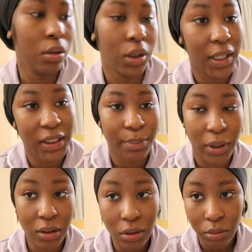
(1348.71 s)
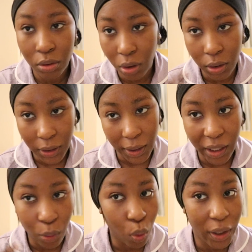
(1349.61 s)
the next break starts at
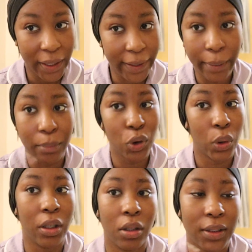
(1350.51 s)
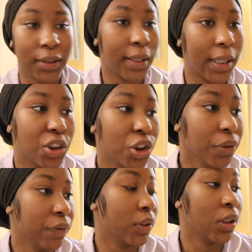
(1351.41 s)
like 1 a.m. 2 a.m. because of the night
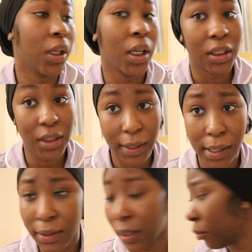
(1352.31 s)
shift, and it's at night time